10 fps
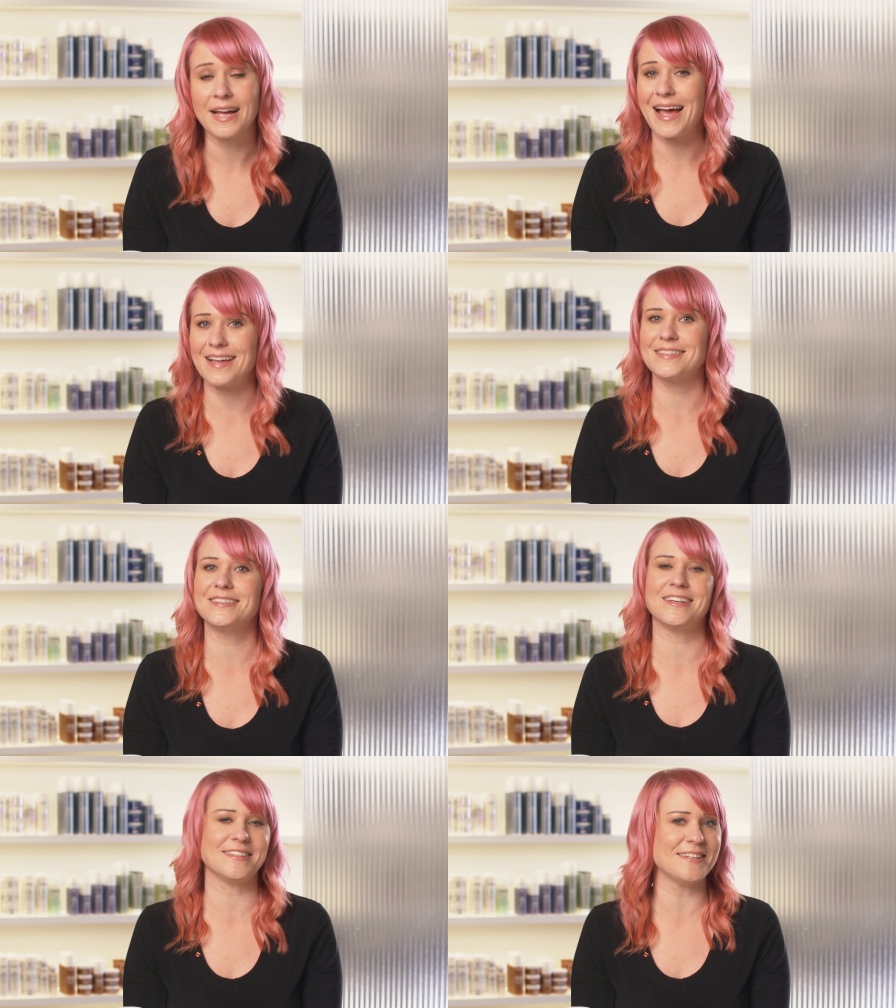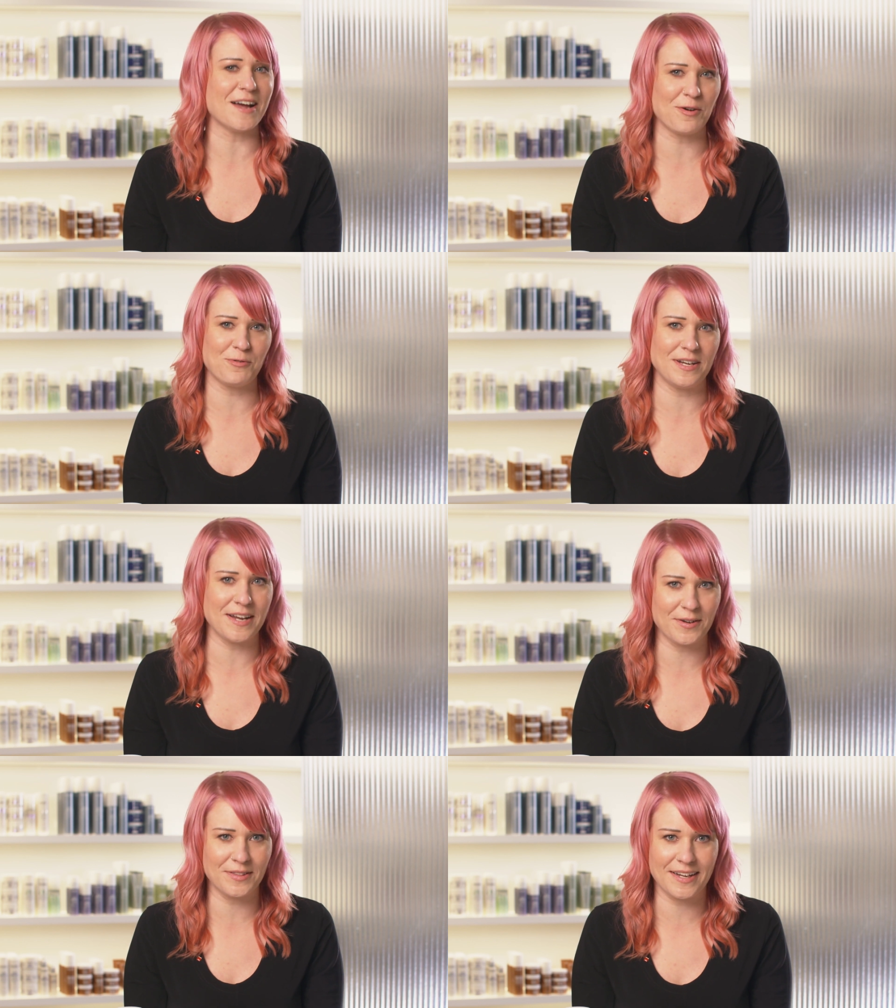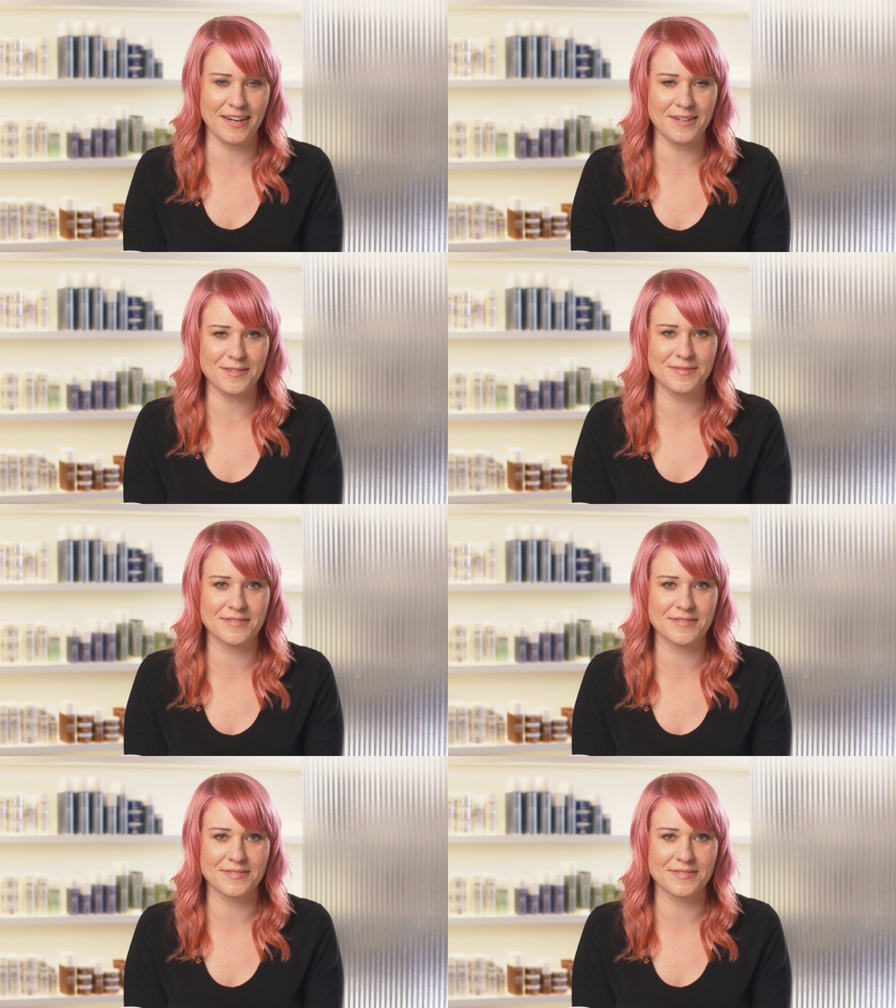as it does not weigh down the hair.